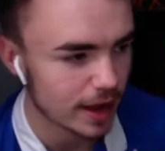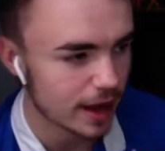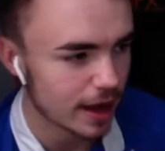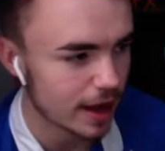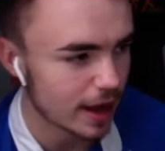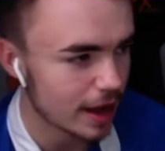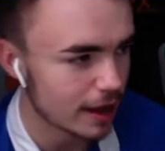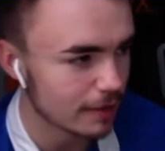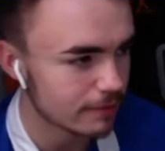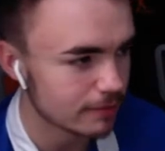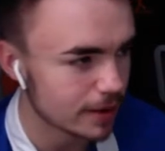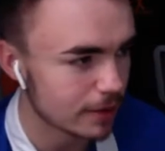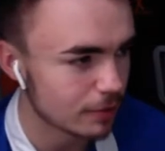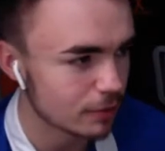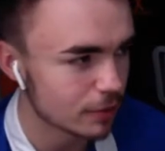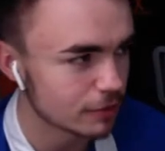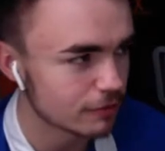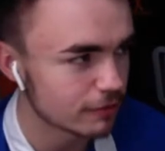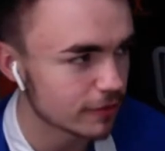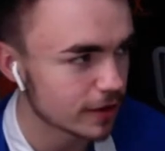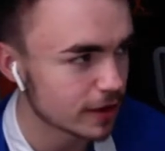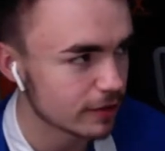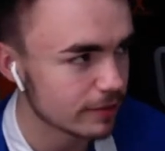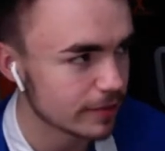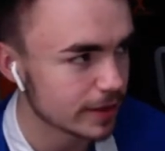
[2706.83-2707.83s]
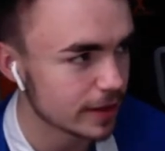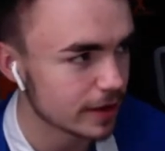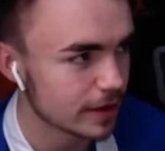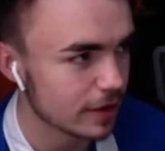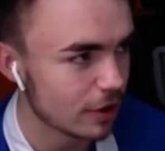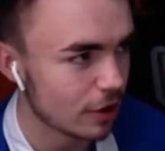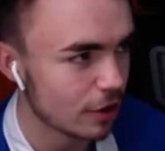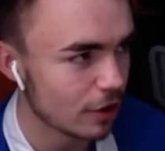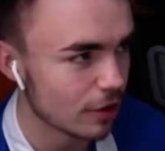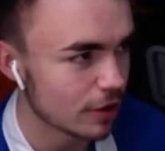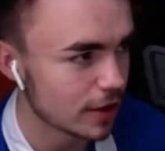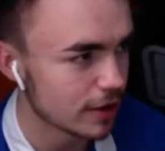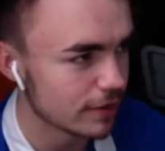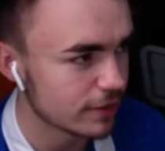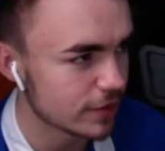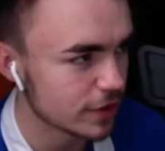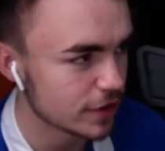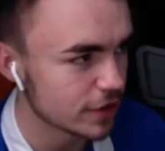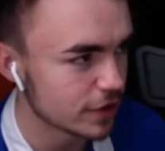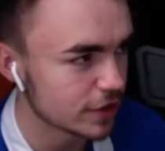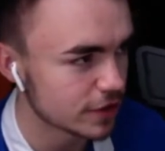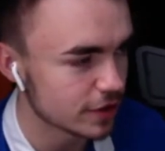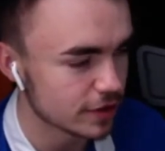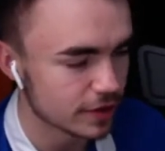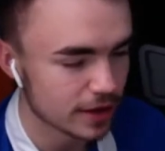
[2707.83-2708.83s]
That would really mean a lot if you
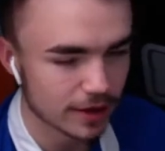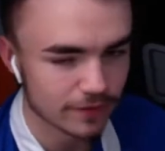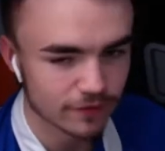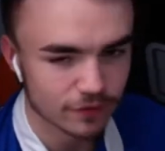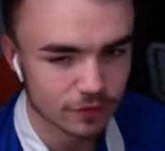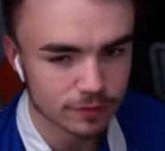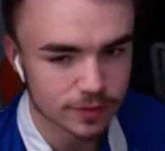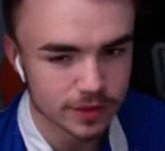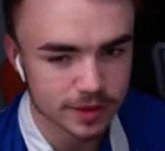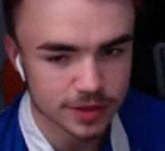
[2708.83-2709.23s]
could do that for me.